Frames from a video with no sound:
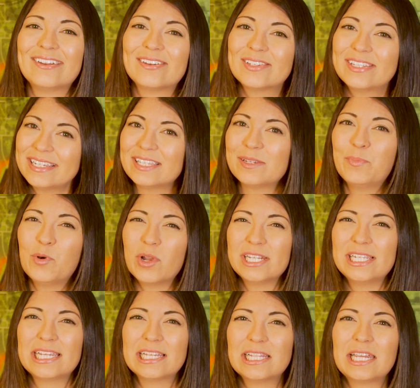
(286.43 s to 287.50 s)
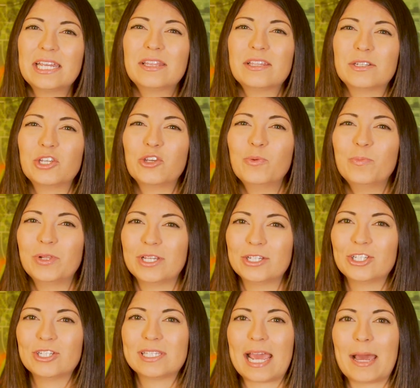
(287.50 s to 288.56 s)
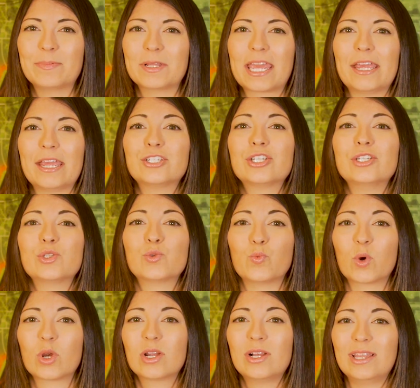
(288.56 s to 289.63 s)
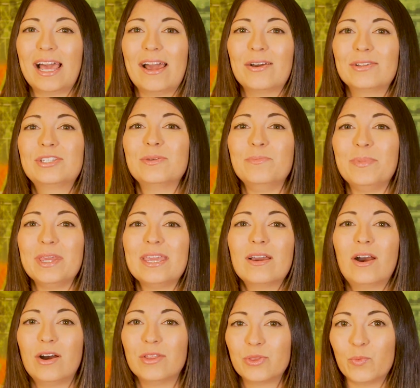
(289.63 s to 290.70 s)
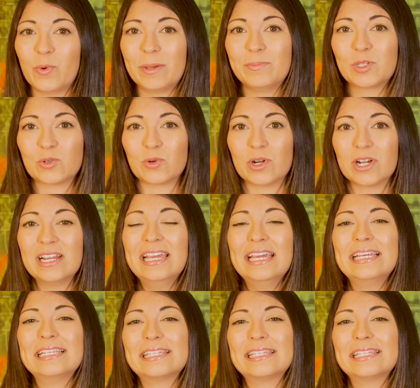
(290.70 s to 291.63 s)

Now, disappointingly, the two malicious applications were allowed to be on the web store